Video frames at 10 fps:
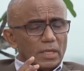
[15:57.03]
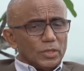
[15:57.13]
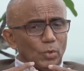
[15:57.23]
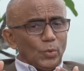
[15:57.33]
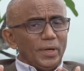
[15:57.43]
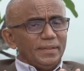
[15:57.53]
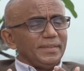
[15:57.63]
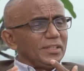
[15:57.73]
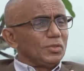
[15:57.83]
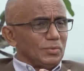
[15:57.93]
the only
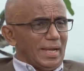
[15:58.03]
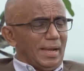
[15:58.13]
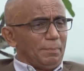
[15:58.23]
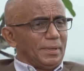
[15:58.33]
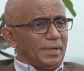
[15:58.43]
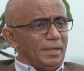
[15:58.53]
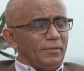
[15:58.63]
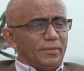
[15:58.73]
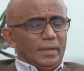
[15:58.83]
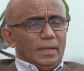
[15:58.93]
thing could happen
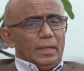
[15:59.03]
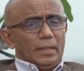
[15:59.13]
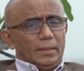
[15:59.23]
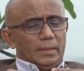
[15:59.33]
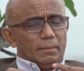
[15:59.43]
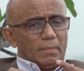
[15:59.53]
is the